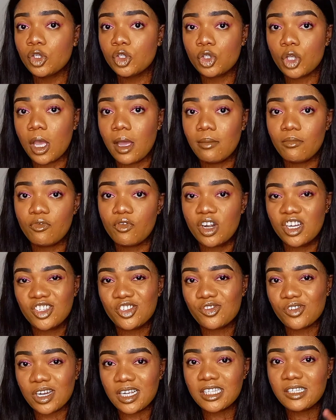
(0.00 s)

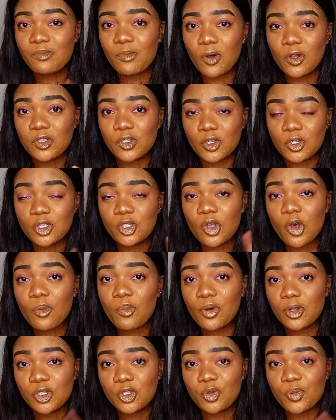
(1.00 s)
restaurant bought or store
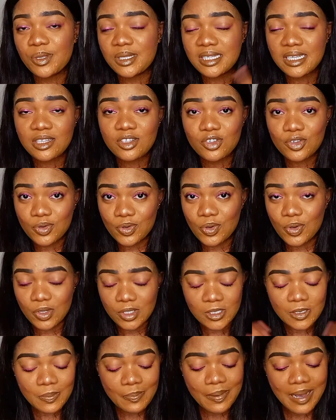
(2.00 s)
bought sweetened
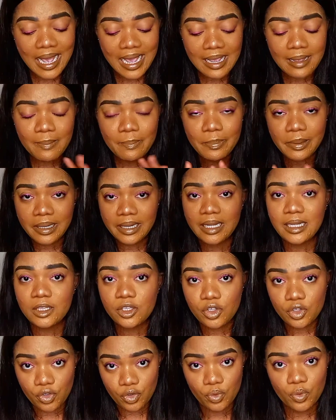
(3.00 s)
yogurt. Buy
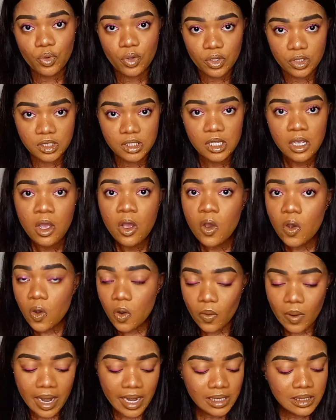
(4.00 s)
plain yogurt.
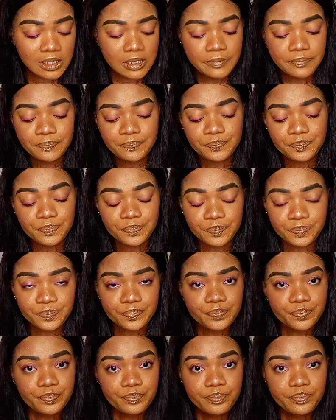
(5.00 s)
All right,
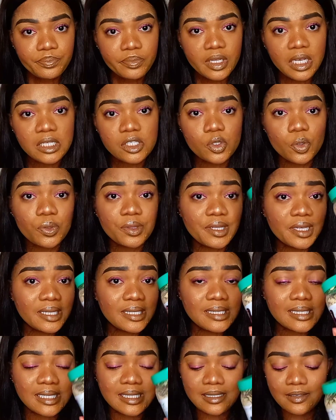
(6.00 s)
so
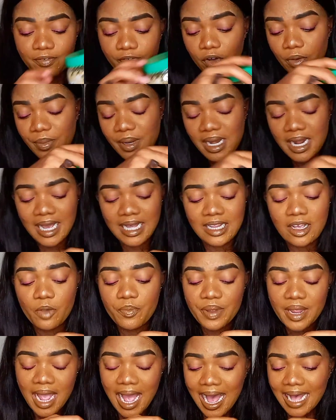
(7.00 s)
this is the formula, and I'll
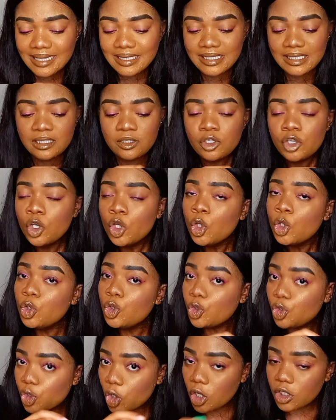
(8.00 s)
be adding
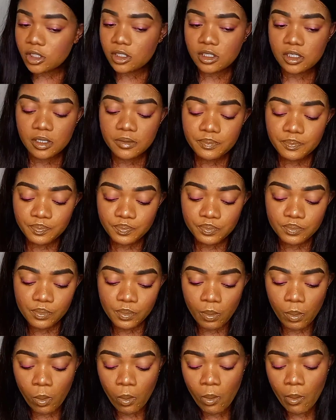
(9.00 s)
just
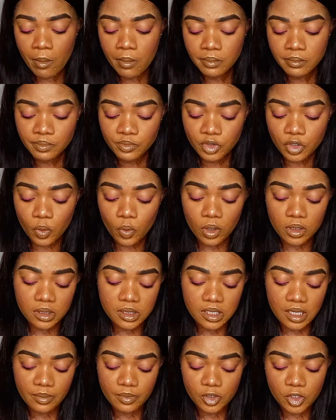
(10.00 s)
1
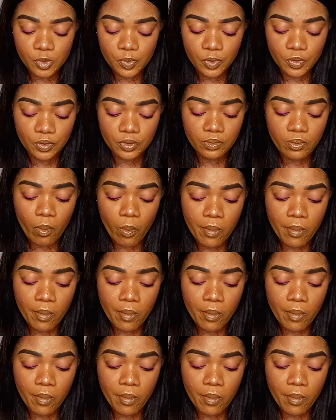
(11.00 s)
tablespoon,